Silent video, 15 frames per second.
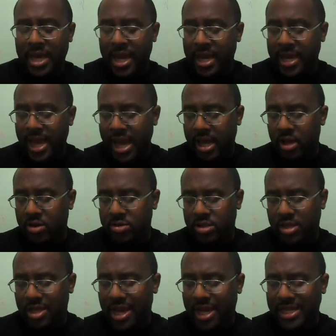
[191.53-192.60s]
And that goes
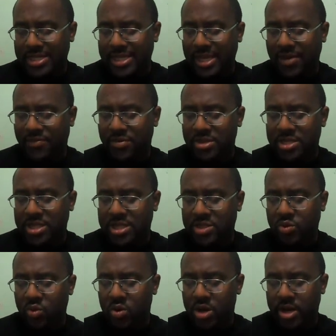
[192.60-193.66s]
on, like I said, from
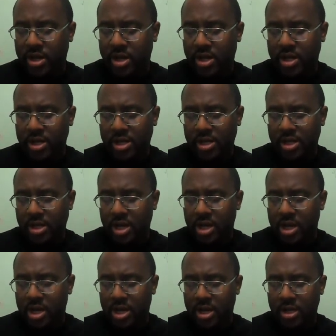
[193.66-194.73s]
Just Wanna,
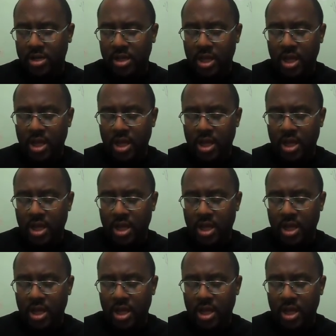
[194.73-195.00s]
A